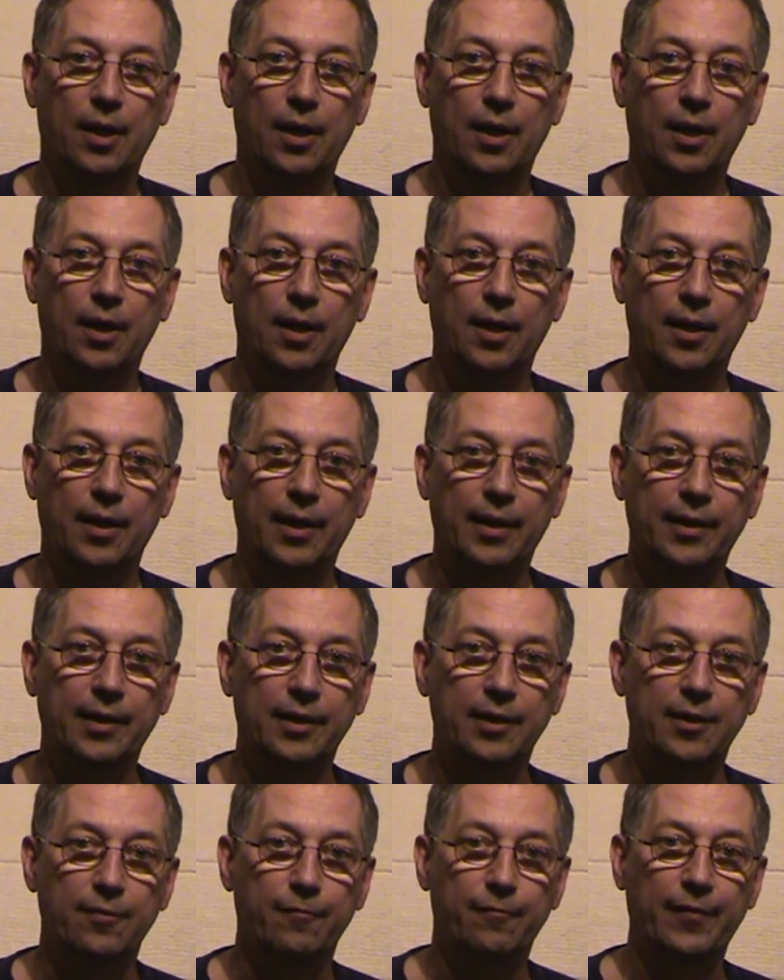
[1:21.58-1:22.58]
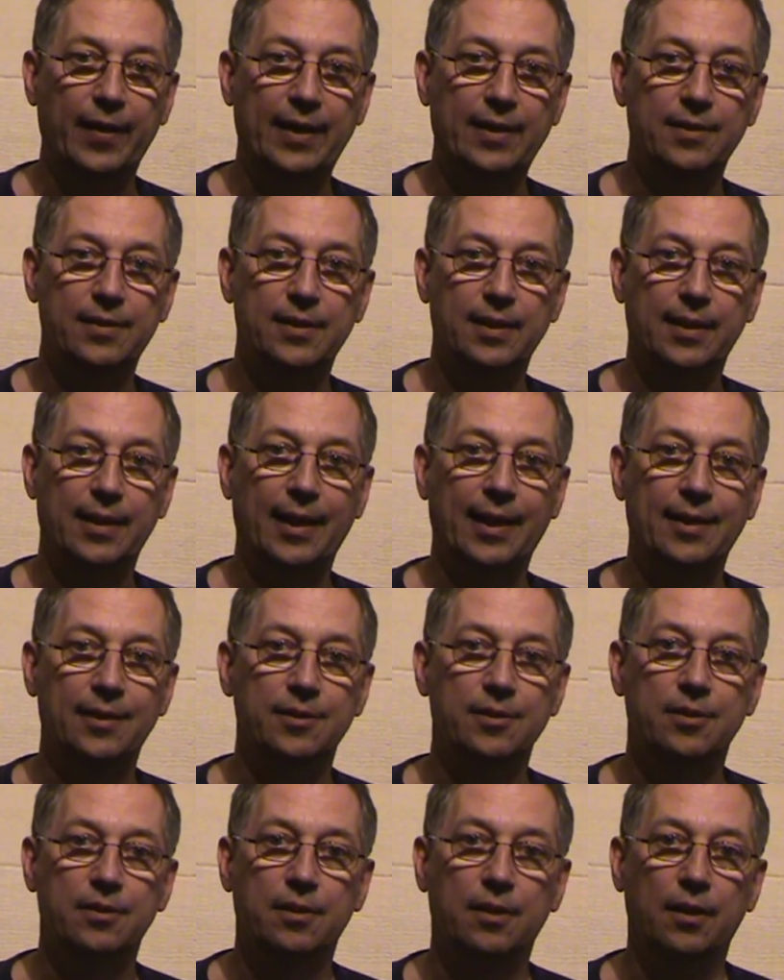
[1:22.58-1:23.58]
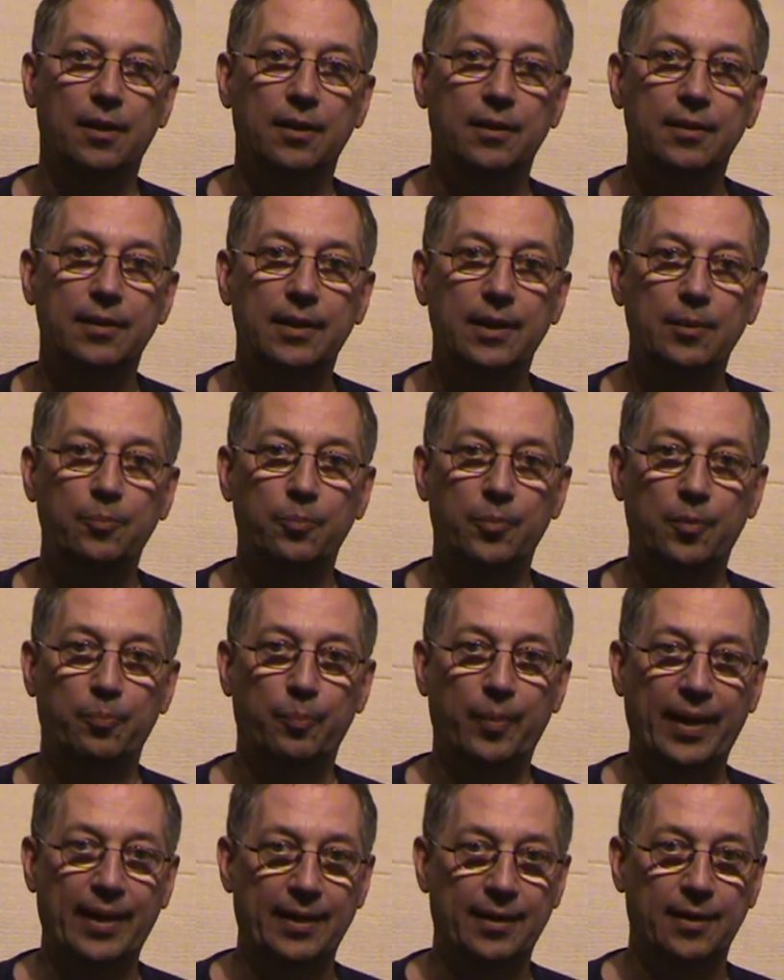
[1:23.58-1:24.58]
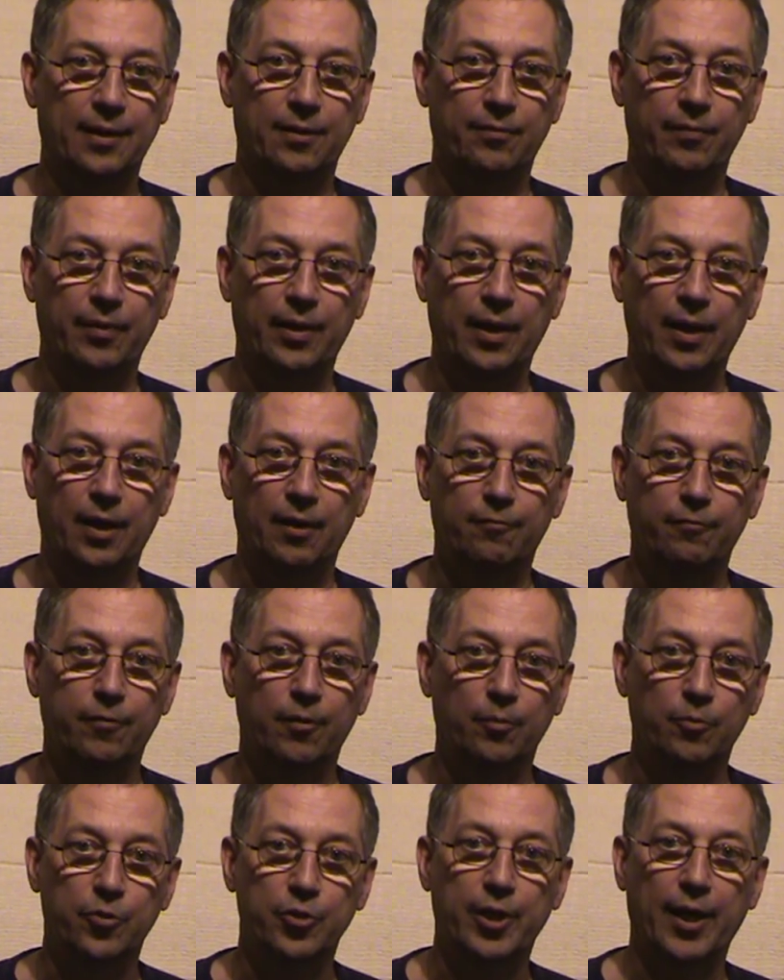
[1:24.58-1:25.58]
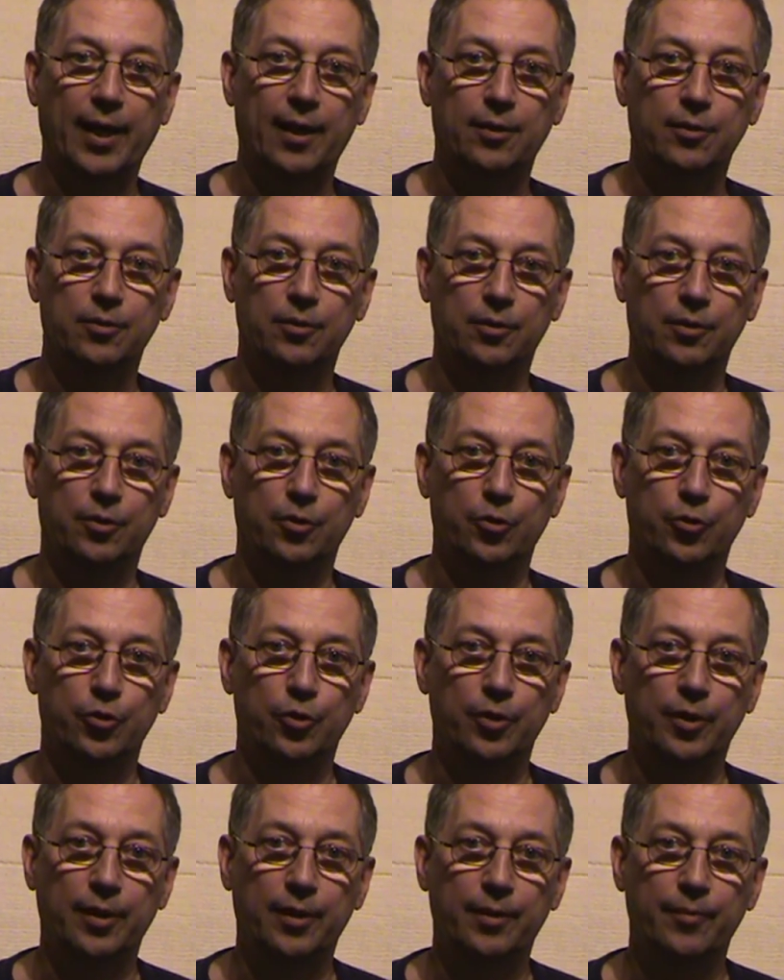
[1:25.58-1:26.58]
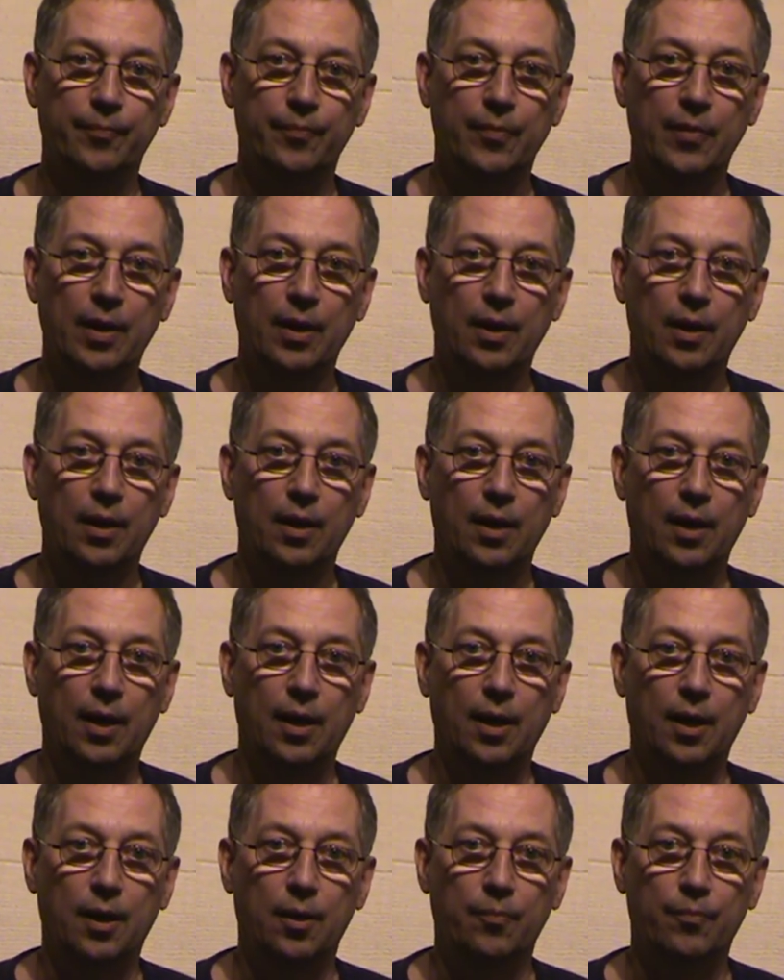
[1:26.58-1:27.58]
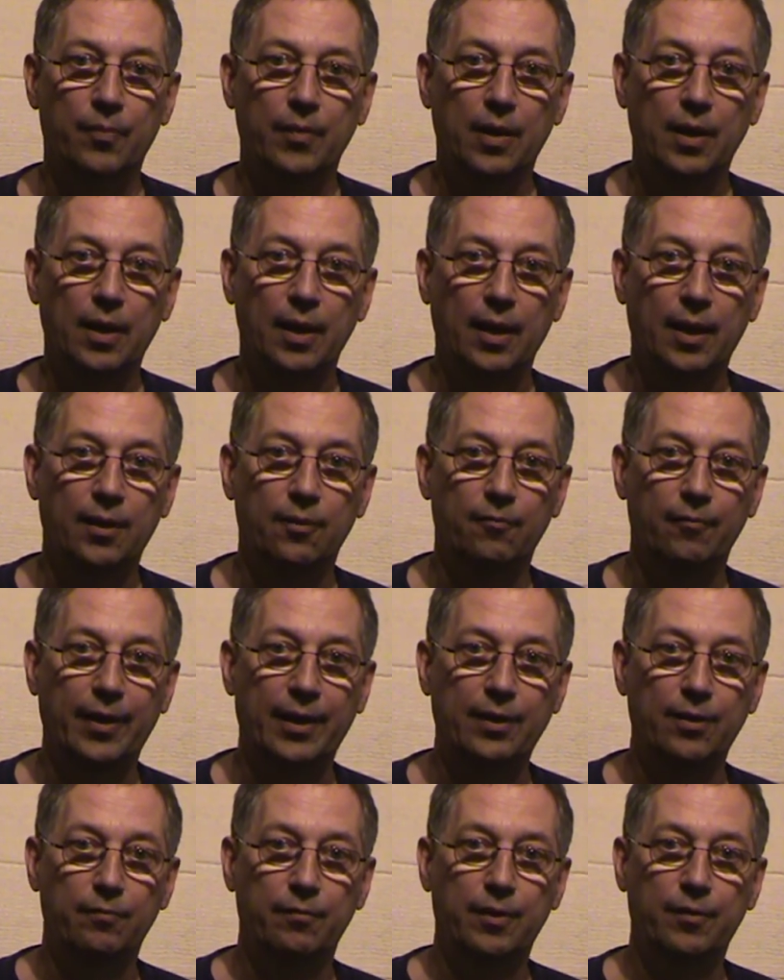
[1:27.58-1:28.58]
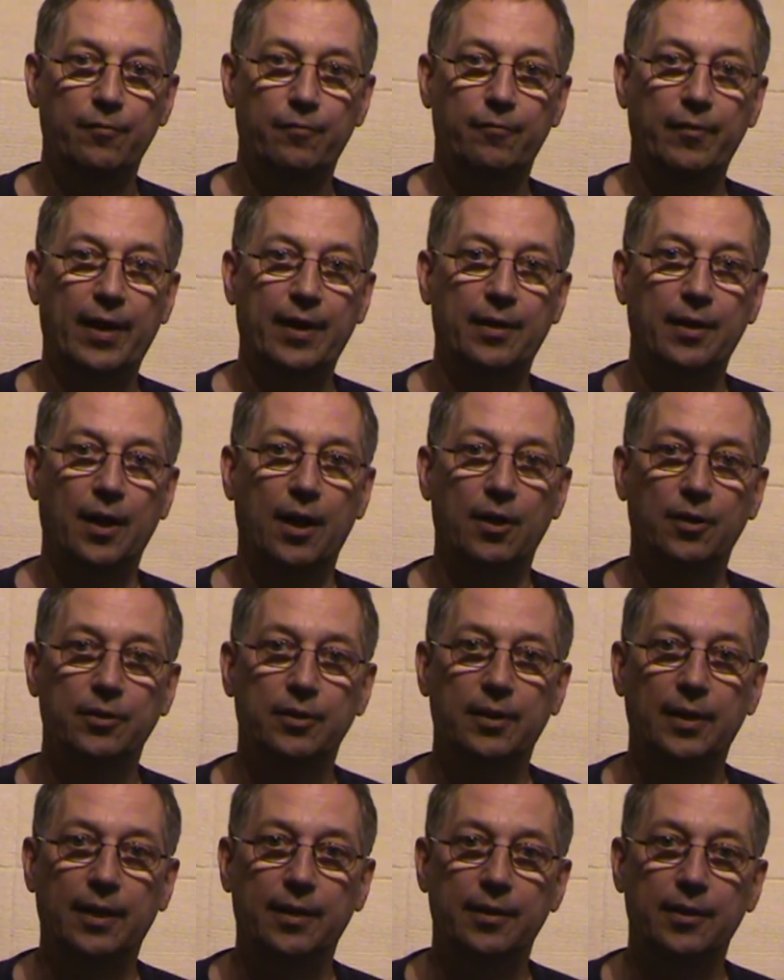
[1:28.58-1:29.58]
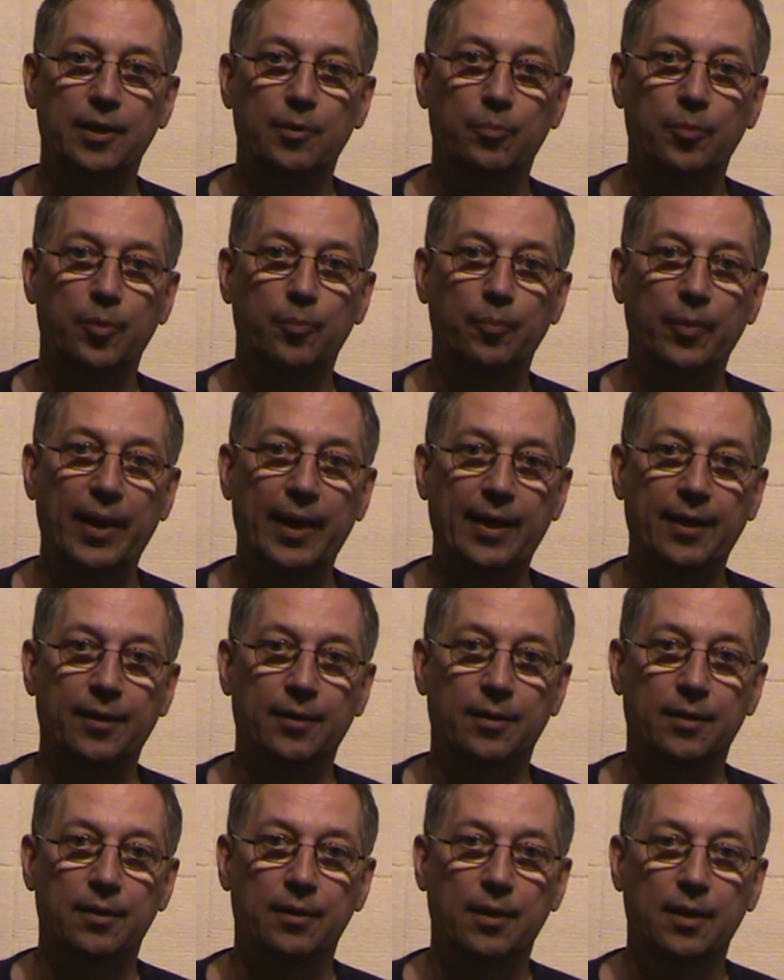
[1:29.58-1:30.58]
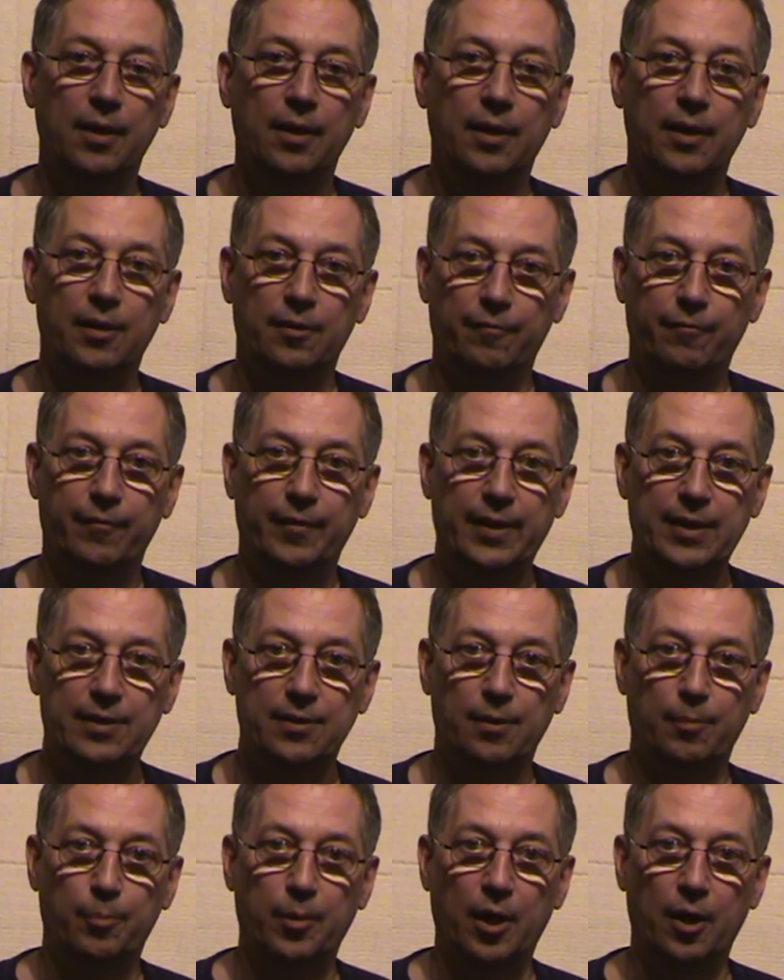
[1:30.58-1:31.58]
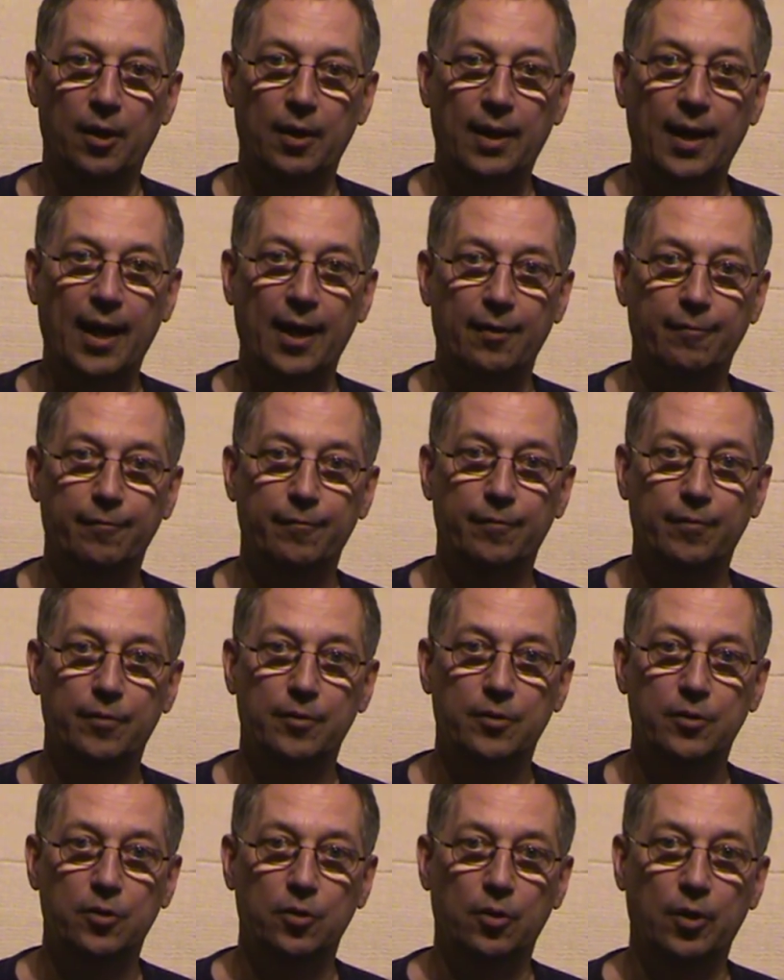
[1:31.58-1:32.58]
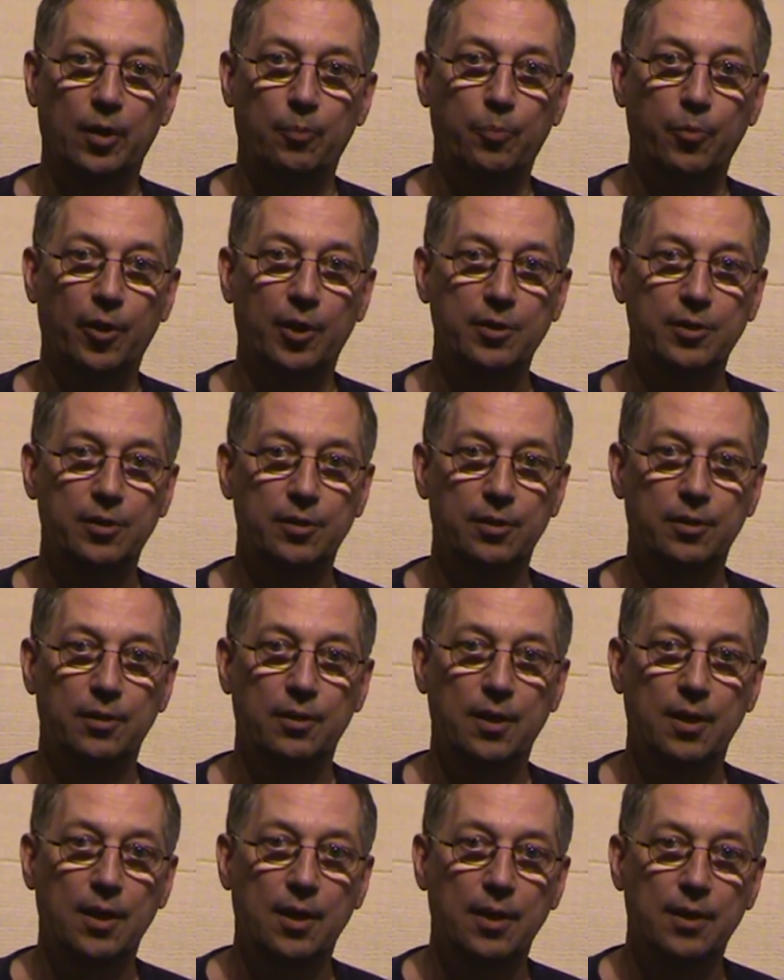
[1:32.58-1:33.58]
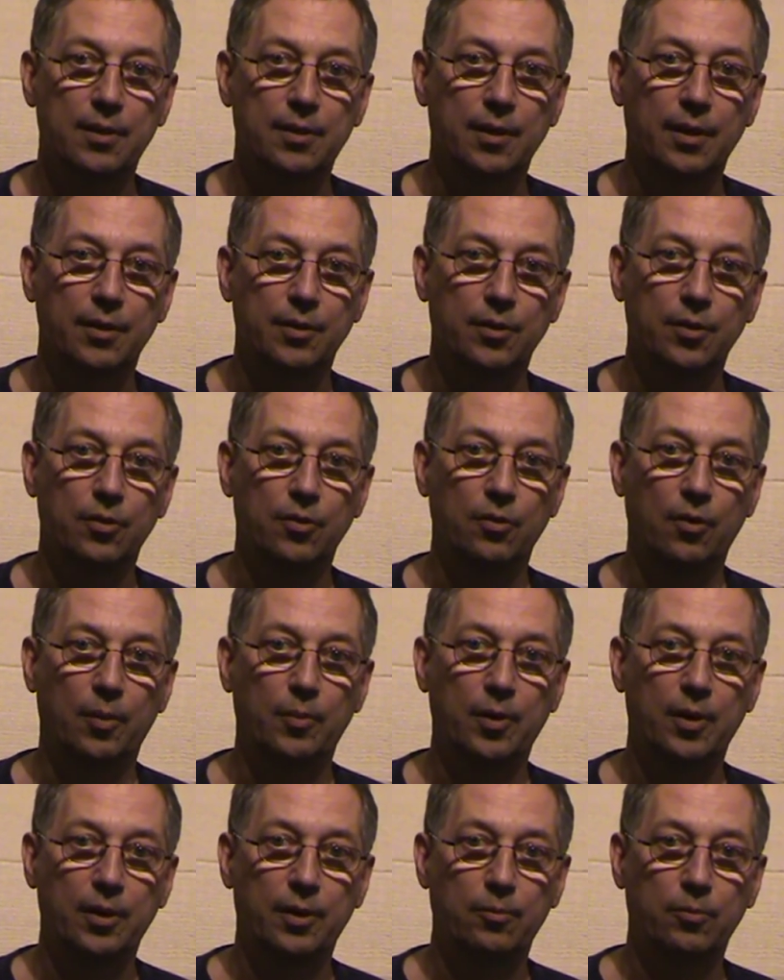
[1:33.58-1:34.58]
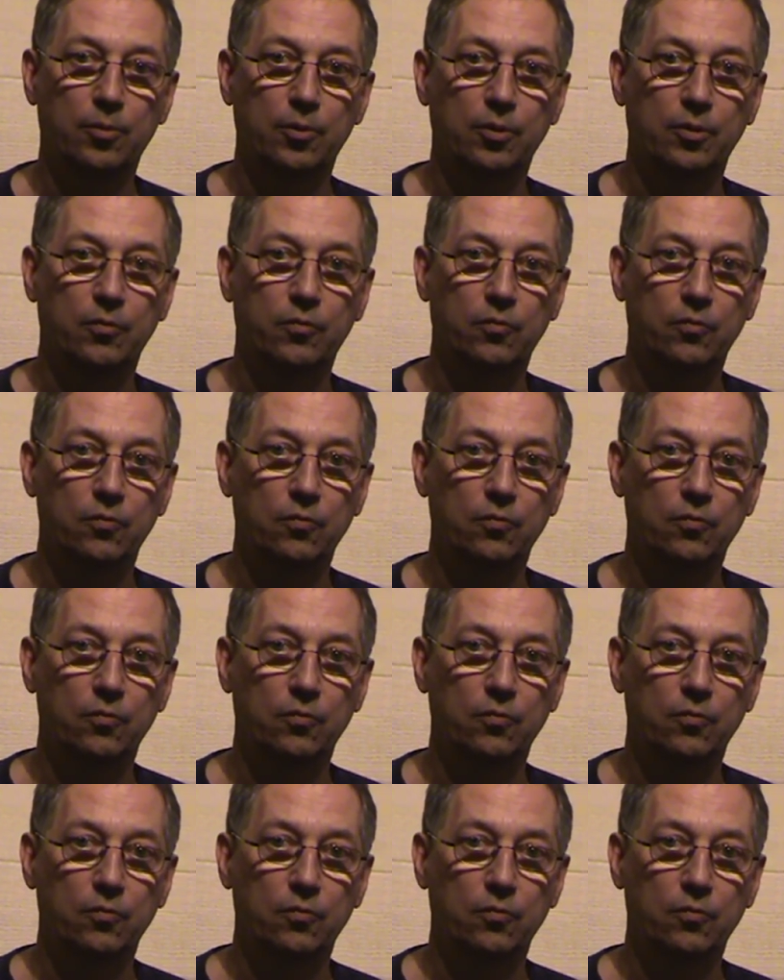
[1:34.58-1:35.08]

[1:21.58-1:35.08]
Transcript: uh, and a defense against a deeper pain that we have from childhood usually. Uh, and when we find out that deeper pain, it frees up our life. So a person that you normally would